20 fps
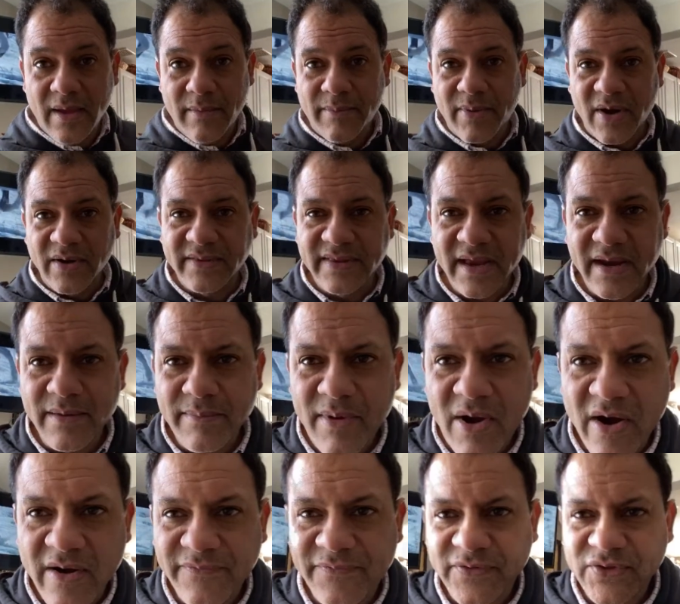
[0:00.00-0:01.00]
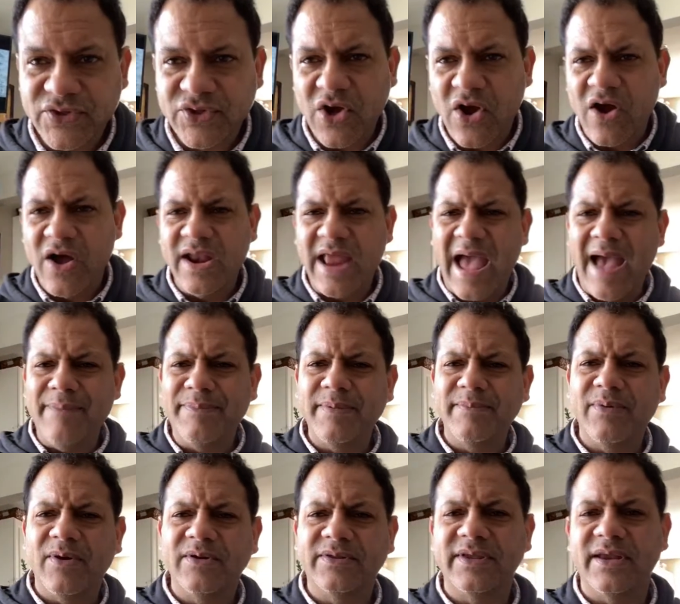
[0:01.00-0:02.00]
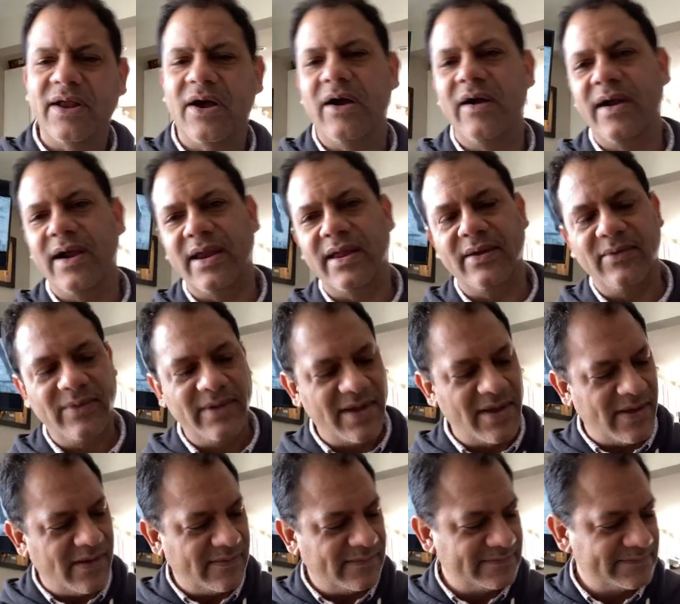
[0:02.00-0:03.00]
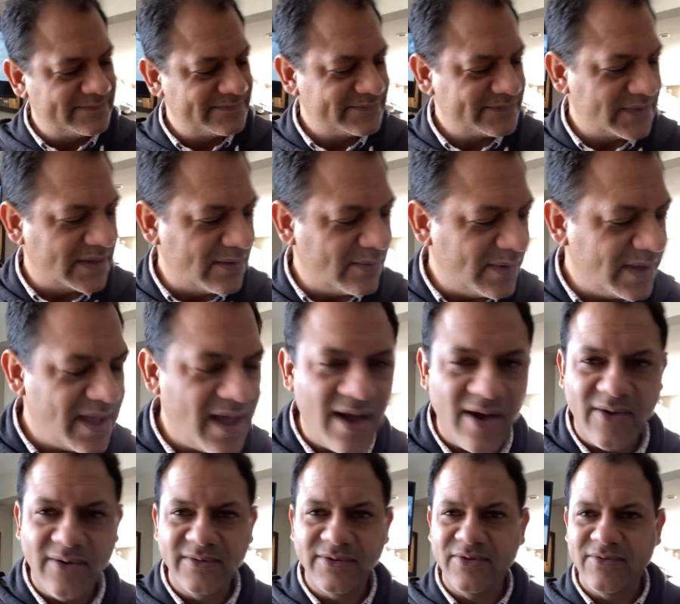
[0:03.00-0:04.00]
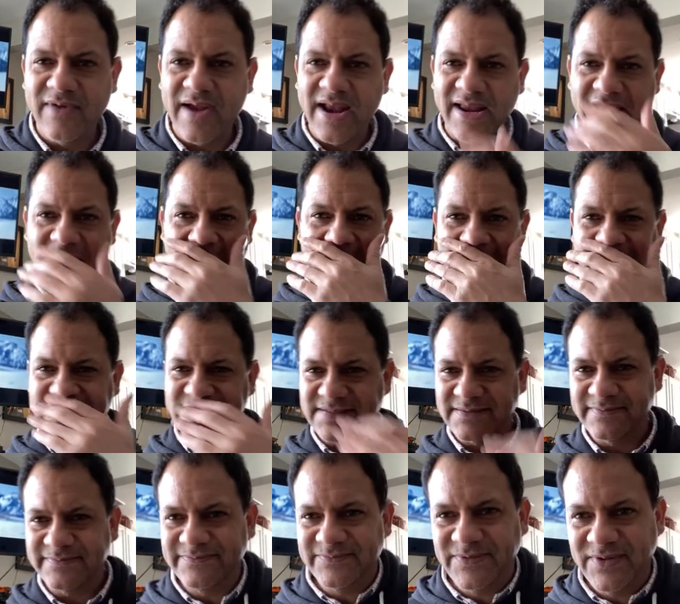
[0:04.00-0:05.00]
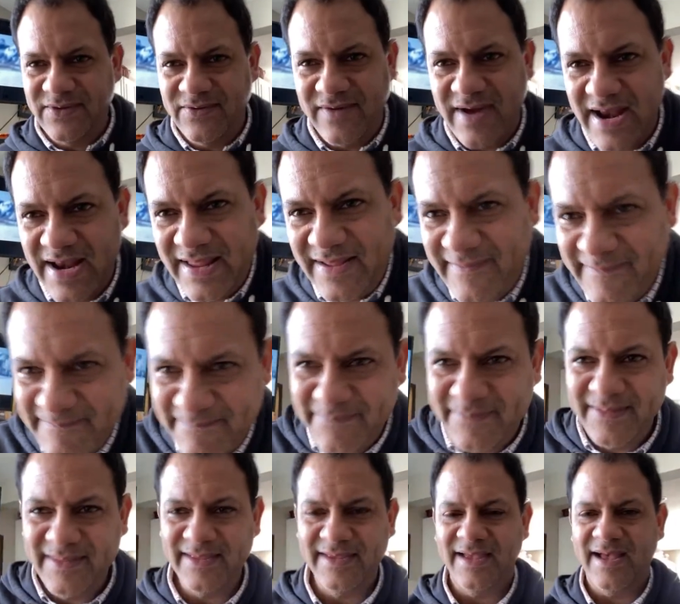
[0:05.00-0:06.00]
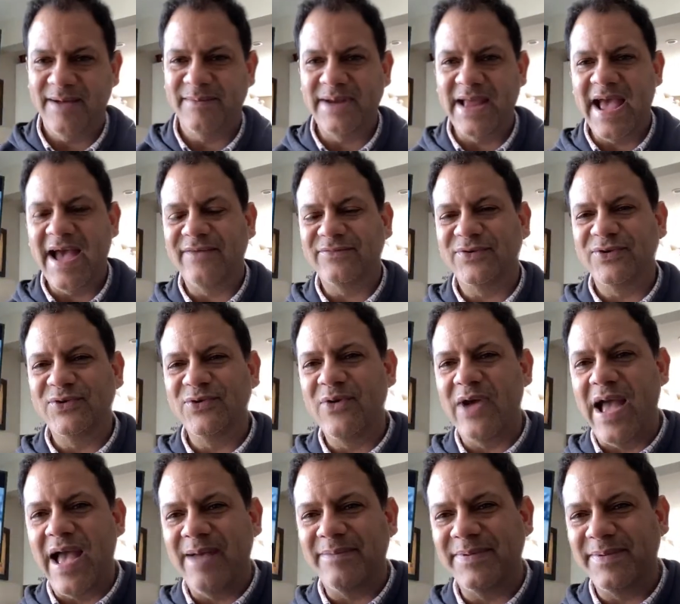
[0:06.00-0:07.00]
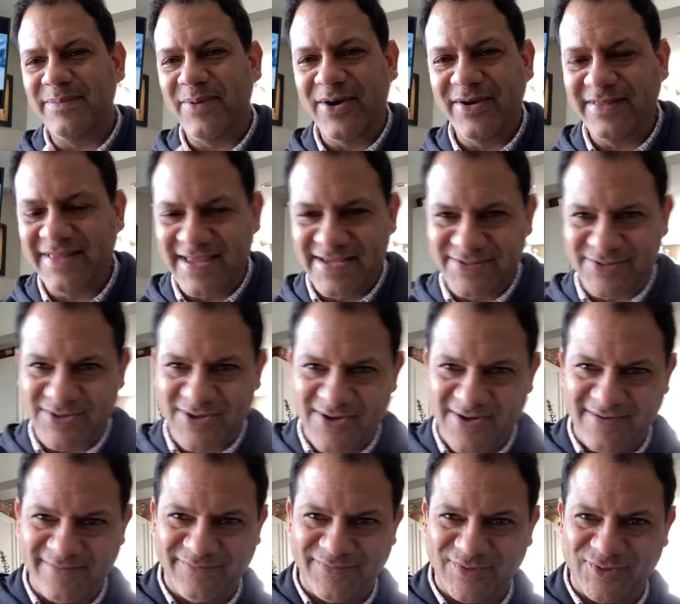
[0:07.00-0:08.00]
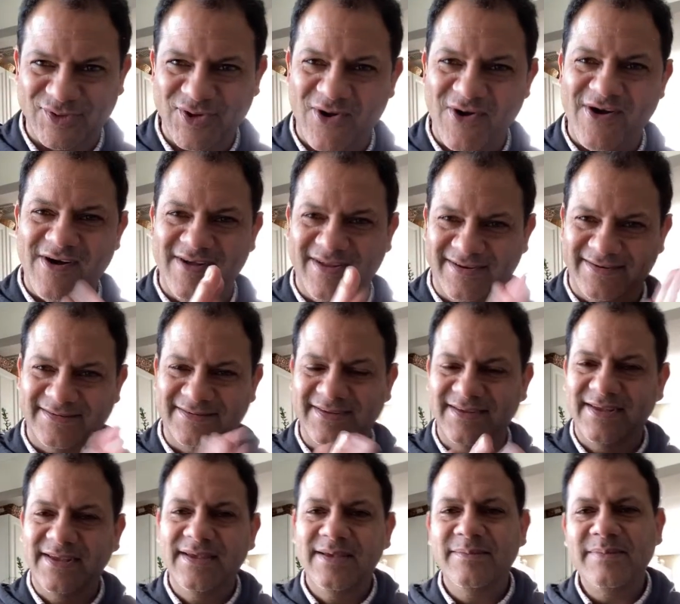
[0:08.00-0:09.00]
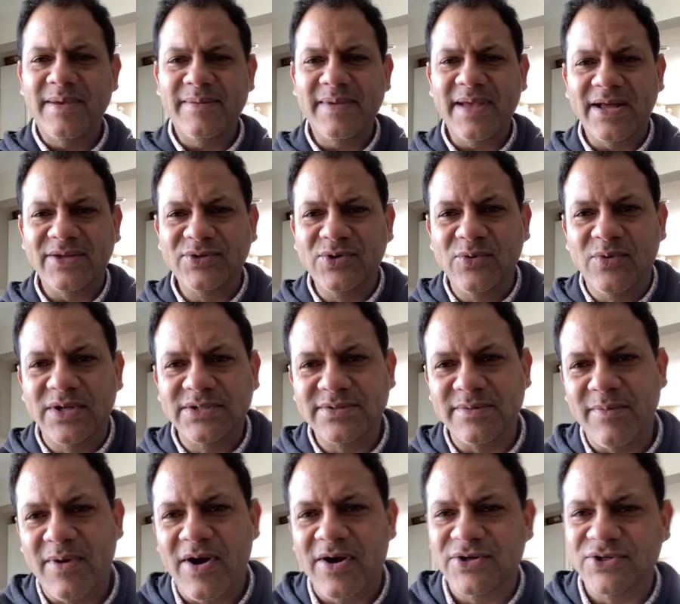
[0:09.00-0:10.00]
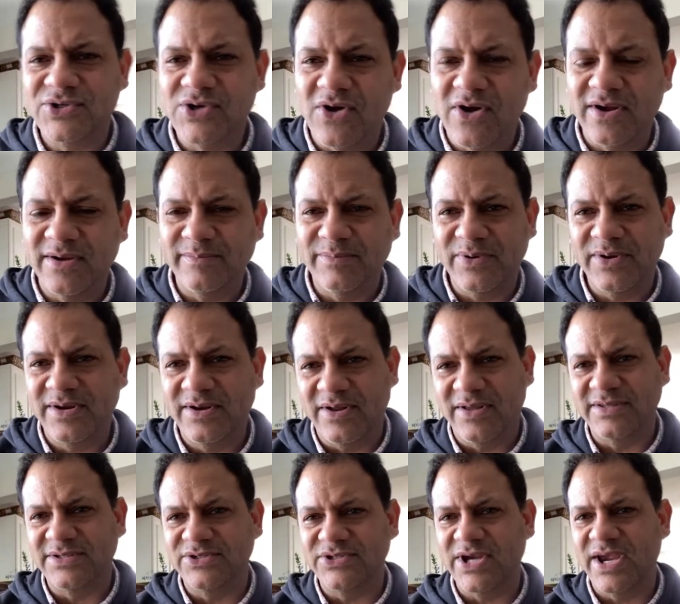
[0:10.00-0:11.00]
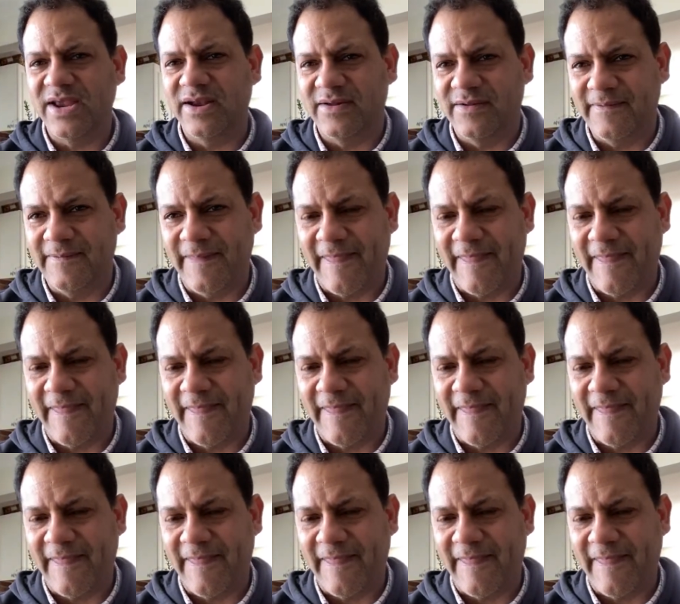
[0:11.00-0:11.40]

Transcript: Birthday tomorrow for Sean. Happy birthday. All right, here we go. Here we go. You ready, guys? You ready? I'm going to have to do a happy birthday song for Sean. Maybe I'll do one tomorrow, Sean, and put it on the channel.